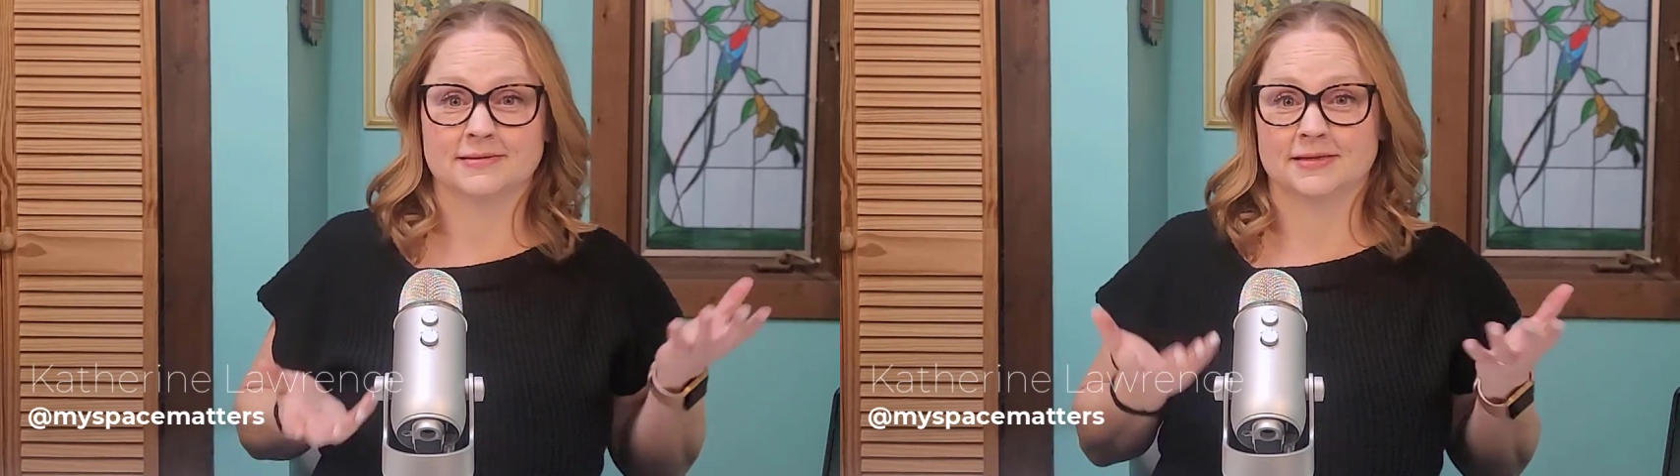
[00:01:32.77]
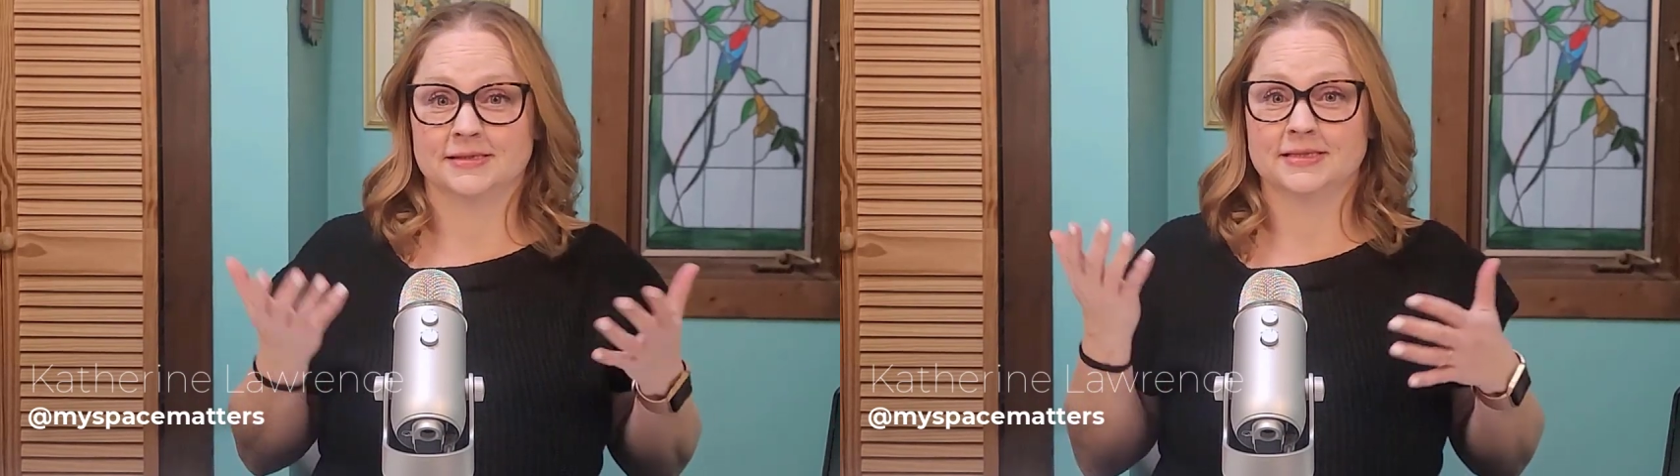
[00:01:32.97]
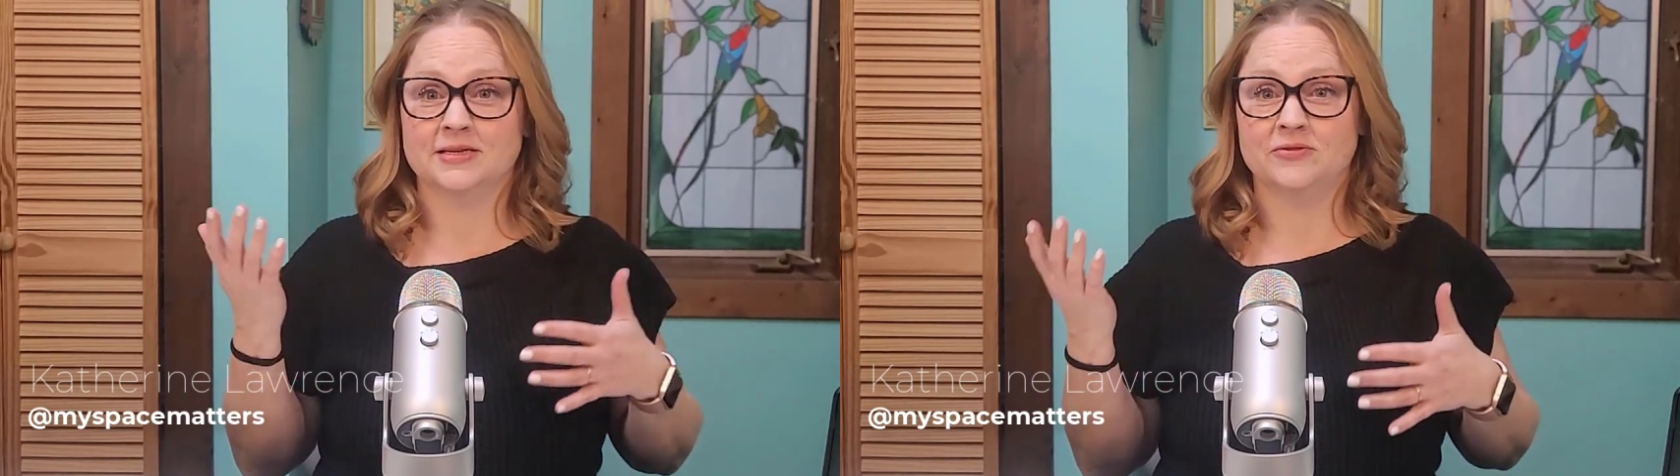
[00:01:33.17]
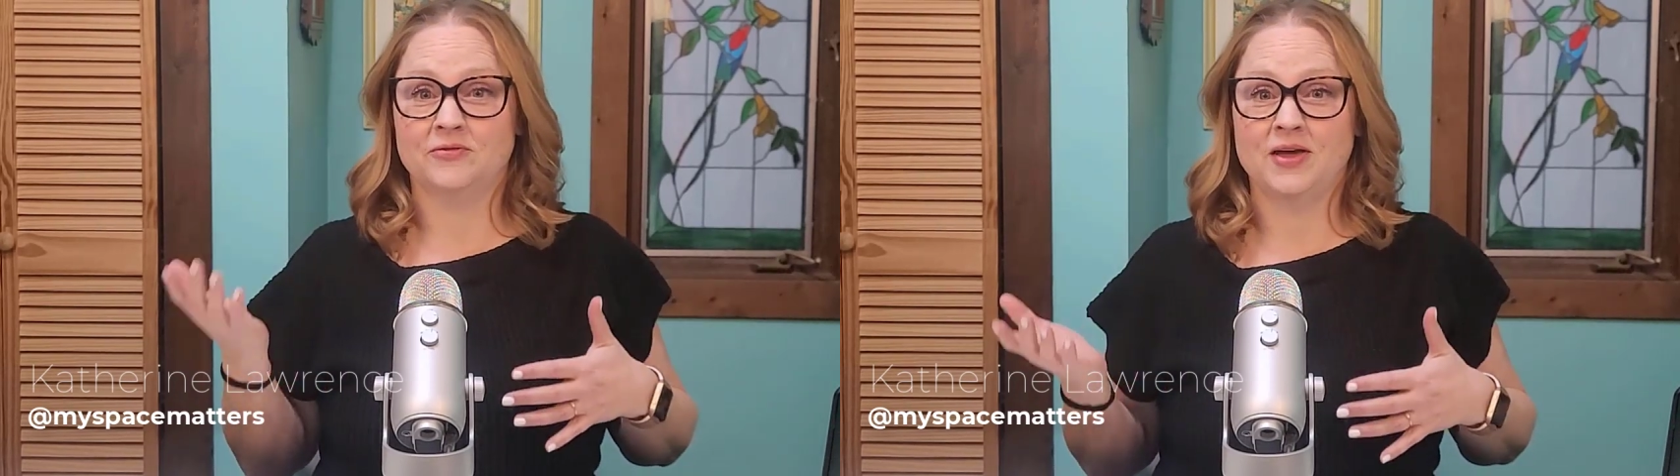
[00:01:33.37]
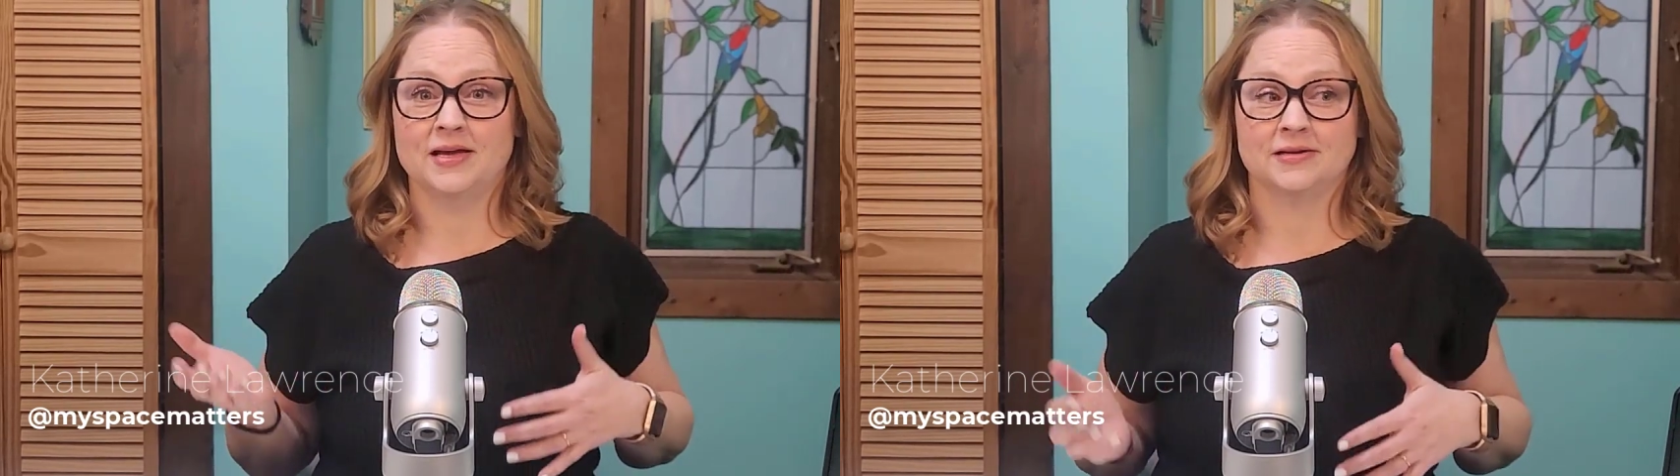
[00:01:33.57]
Does it
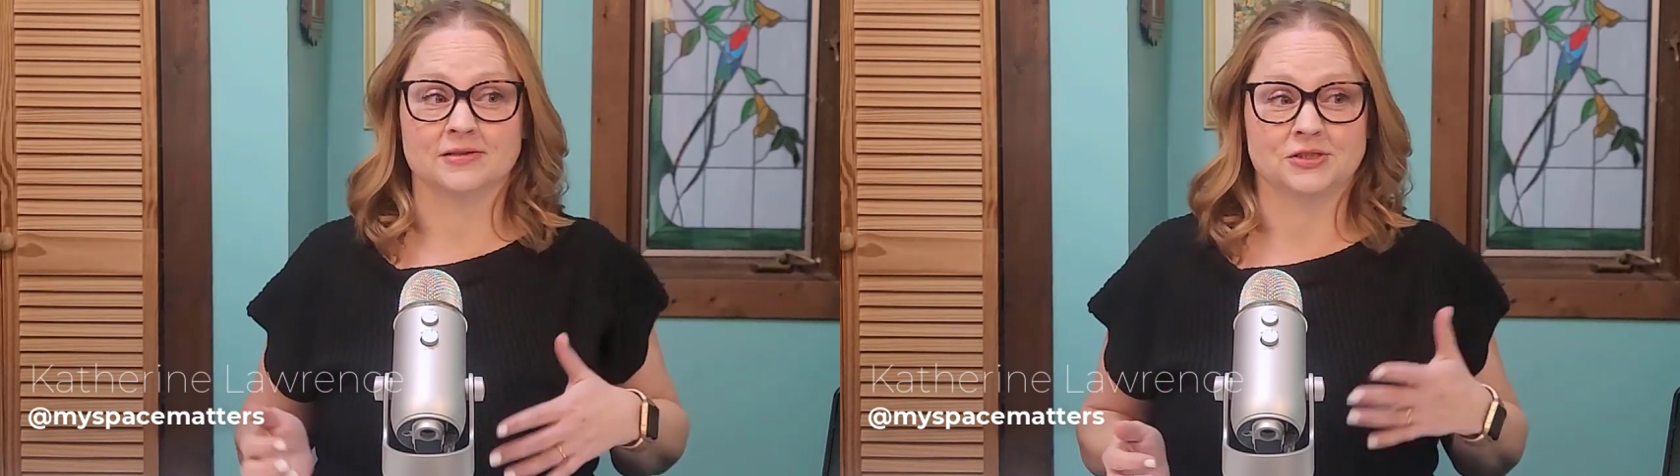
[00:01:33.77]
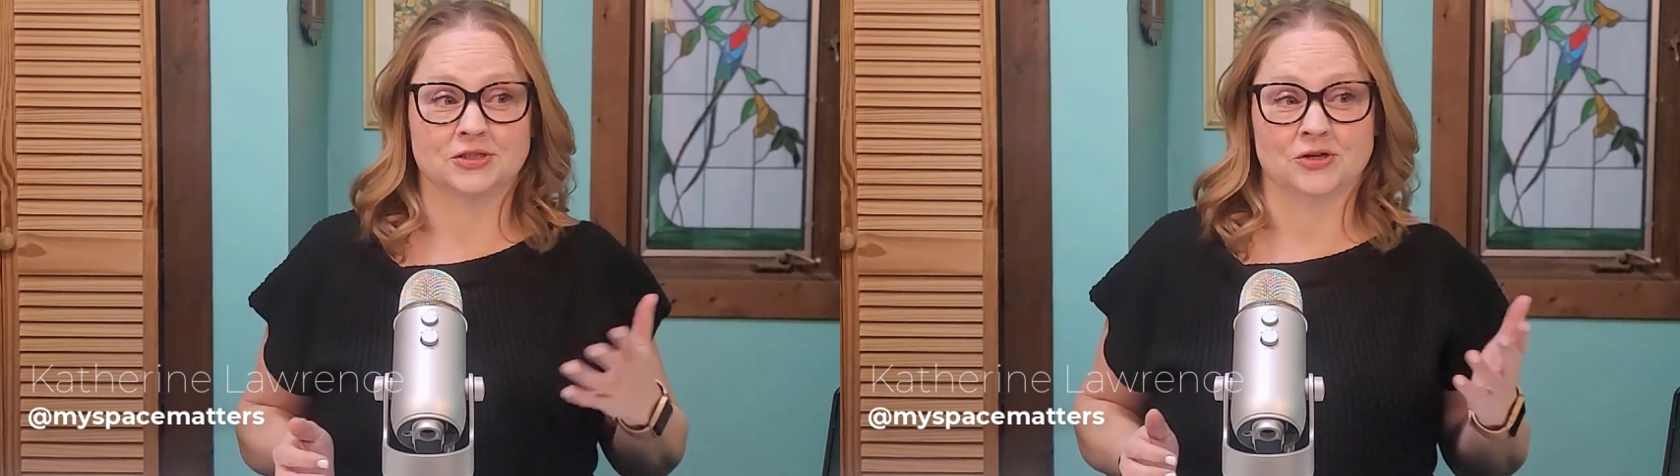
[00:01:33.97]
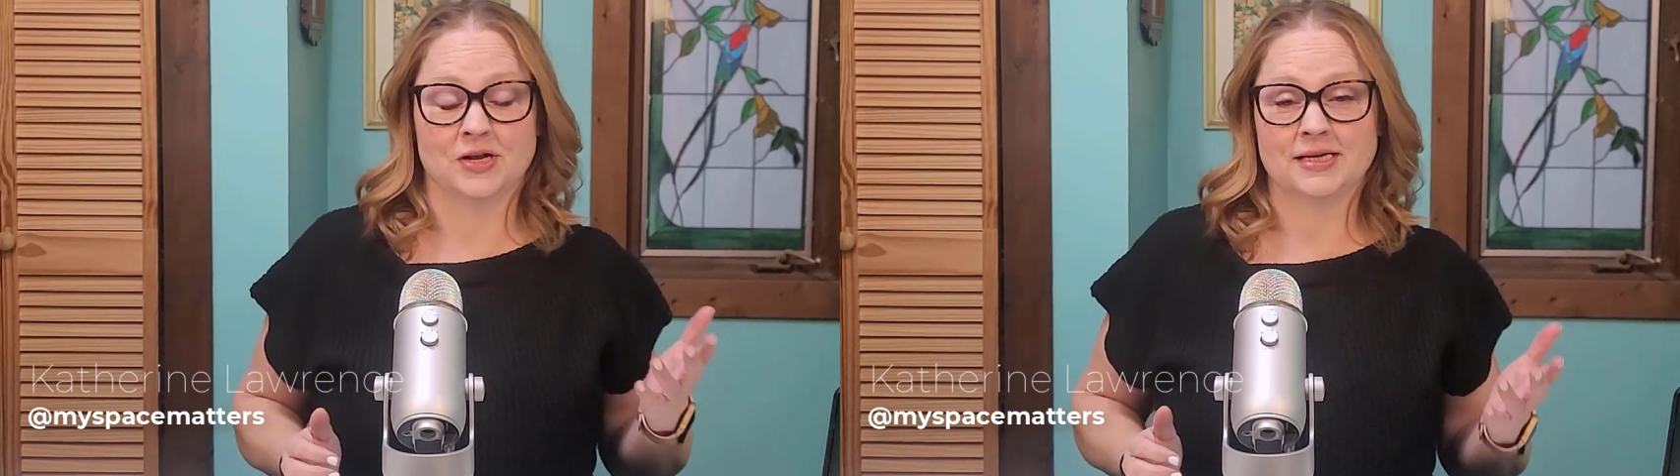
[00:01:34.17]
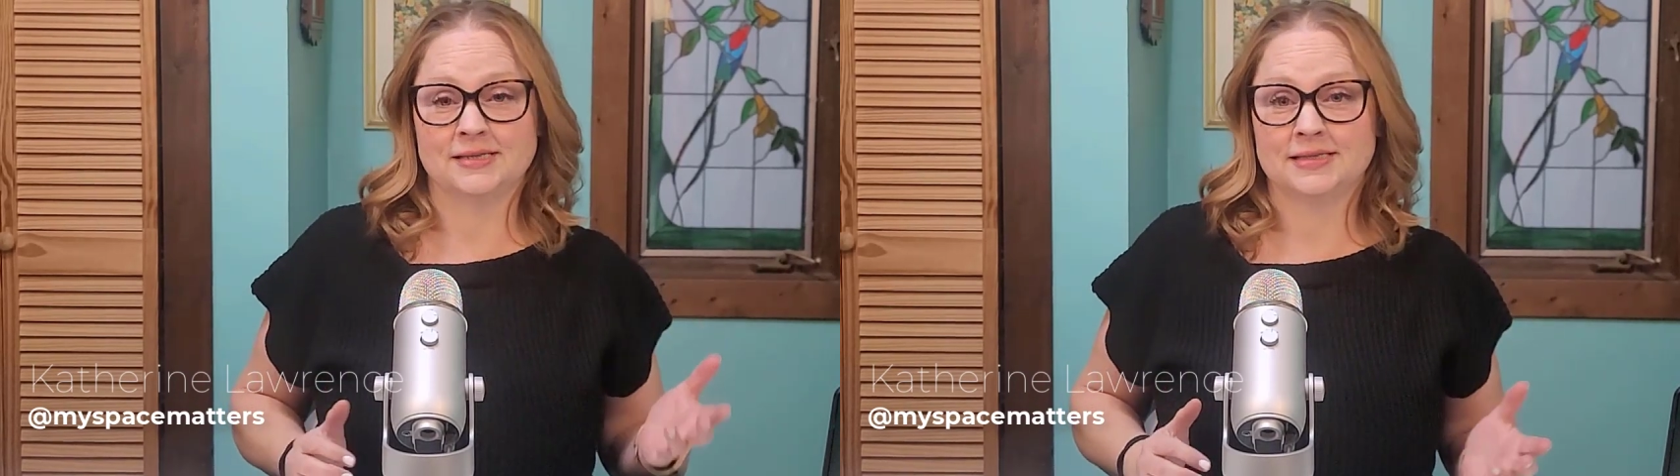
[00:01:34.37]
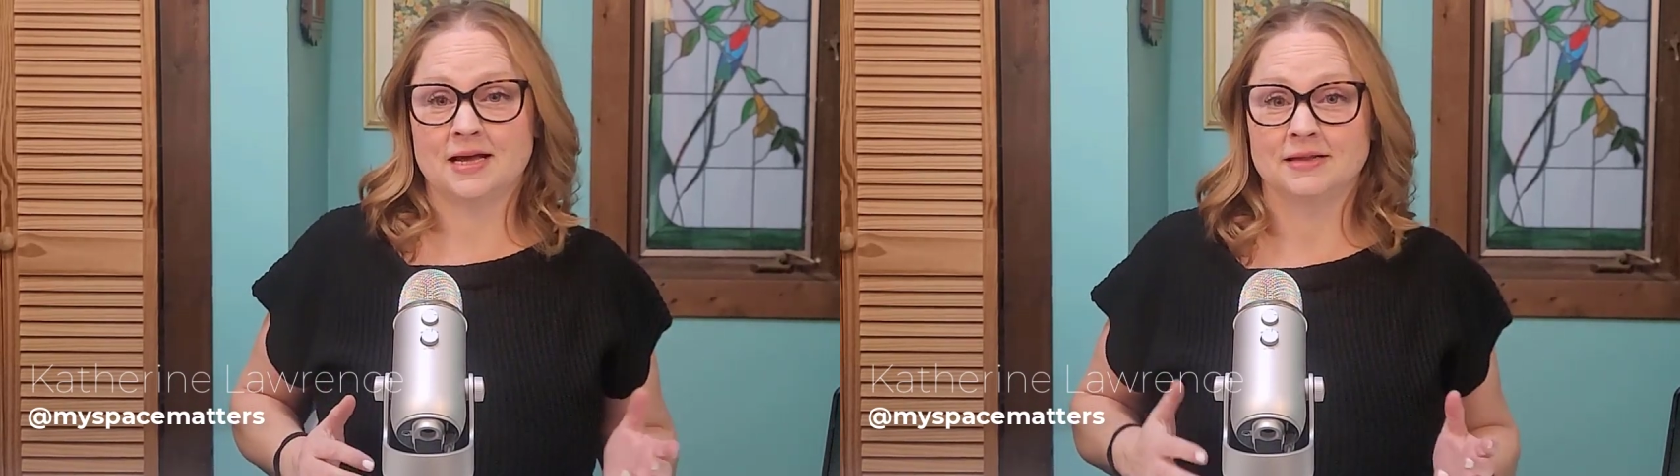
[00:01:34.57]
fit? Should I
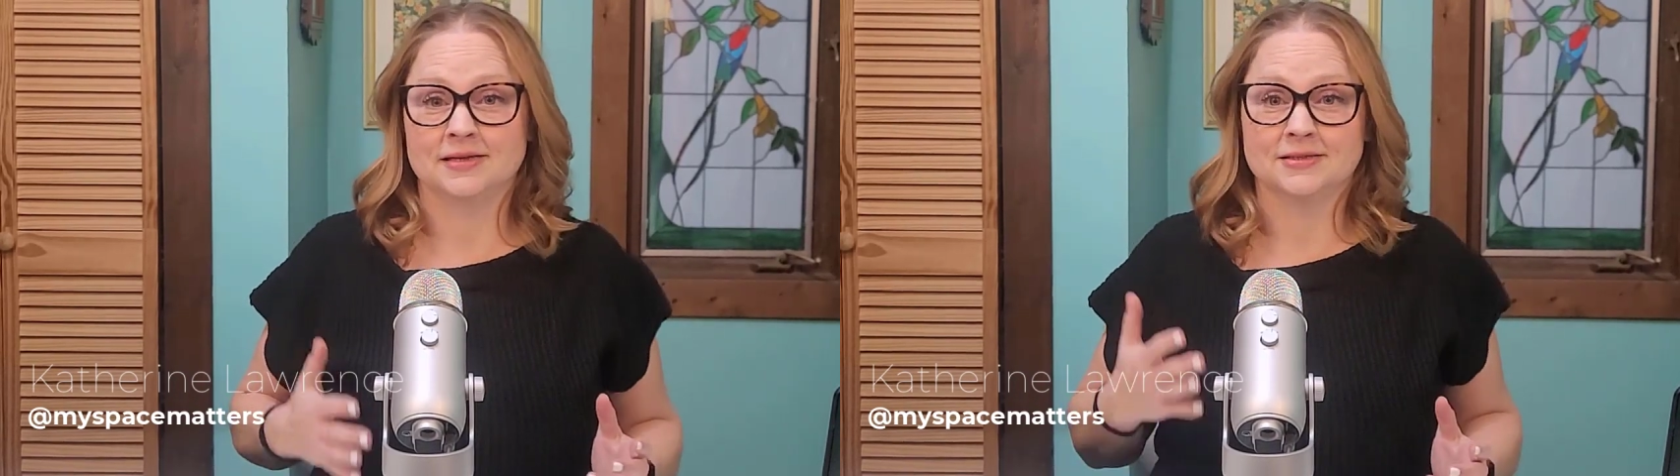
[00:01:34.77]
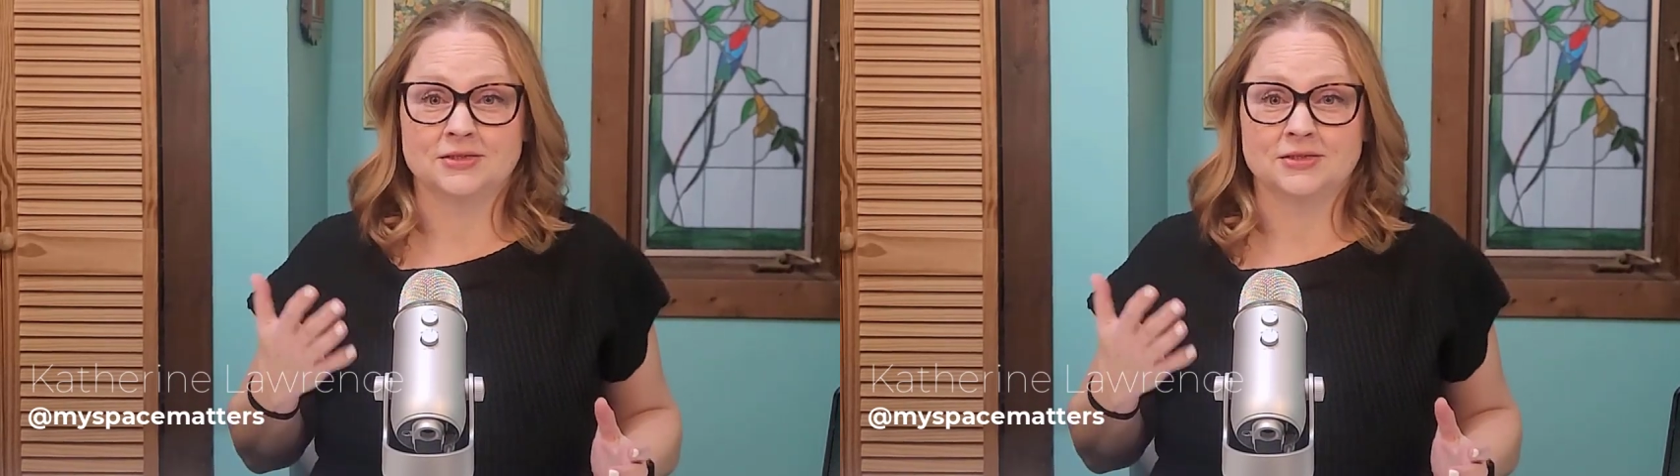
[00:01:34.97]
sell it?